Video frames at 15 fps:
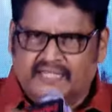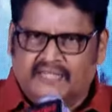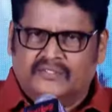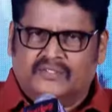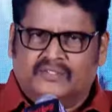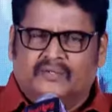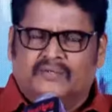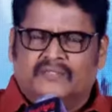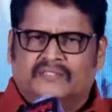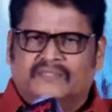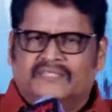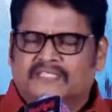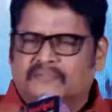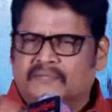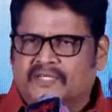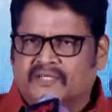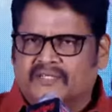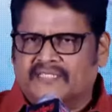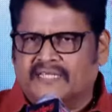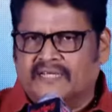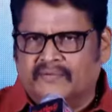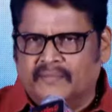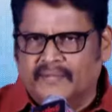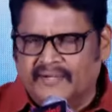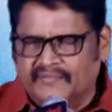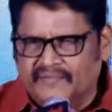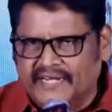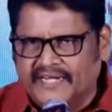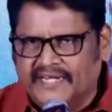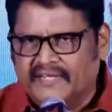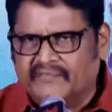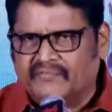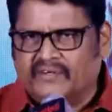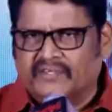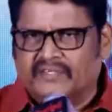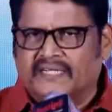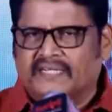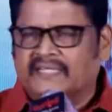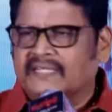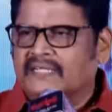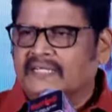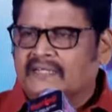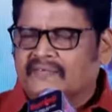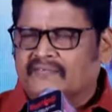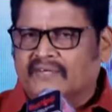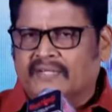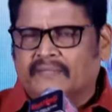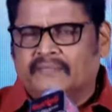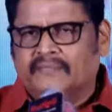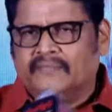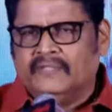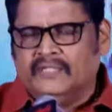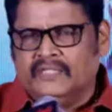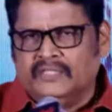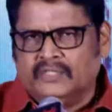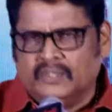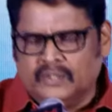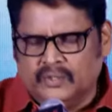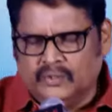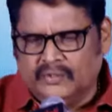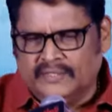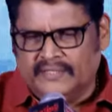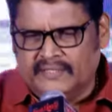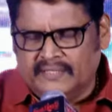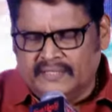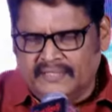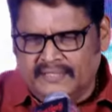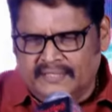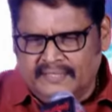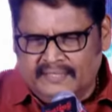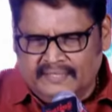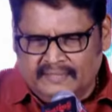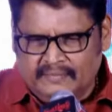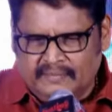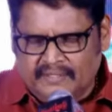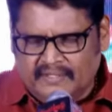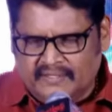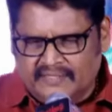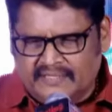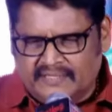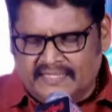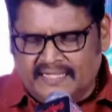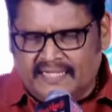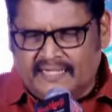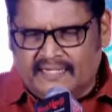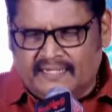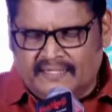also was vexed, because they have been waiting for that film to do it, because their